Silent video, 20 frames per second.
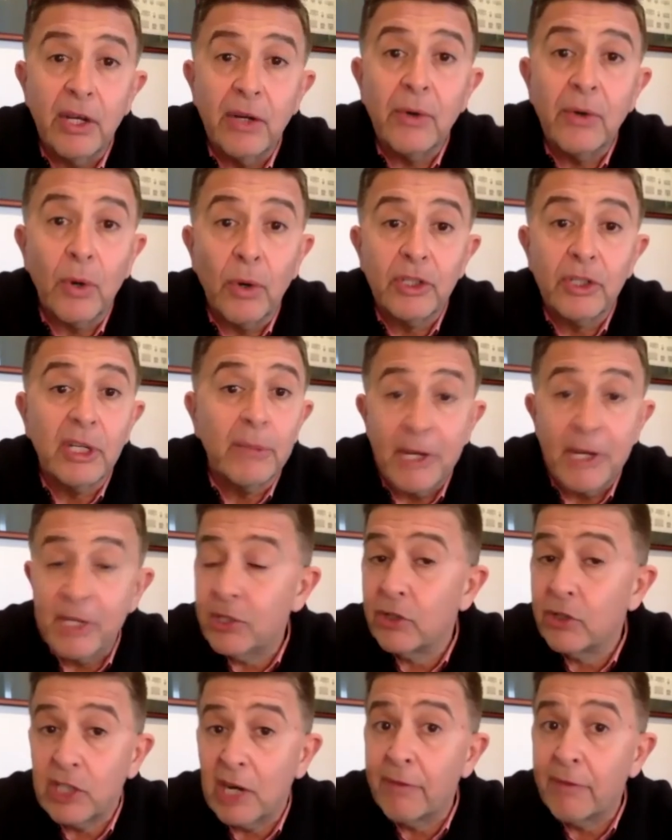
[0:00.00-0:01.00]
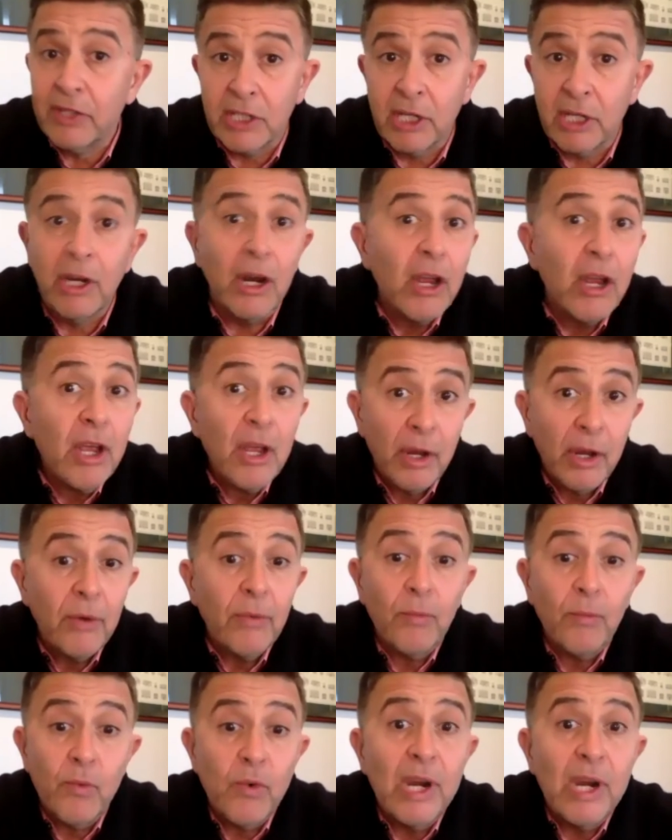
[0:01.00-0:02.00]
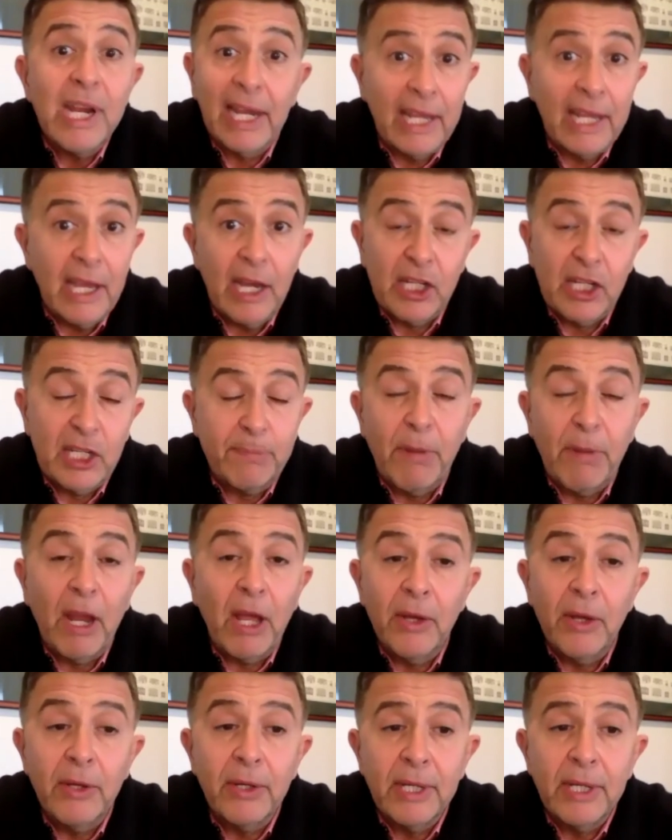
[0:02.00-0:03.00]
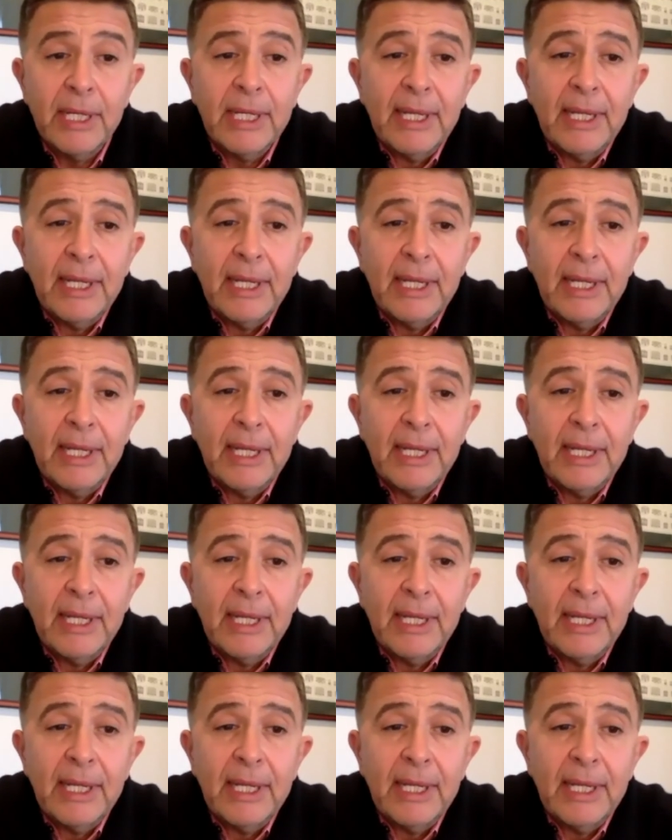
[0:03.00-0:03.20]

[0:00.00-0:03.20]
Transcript: or domestic travel is going to really explode.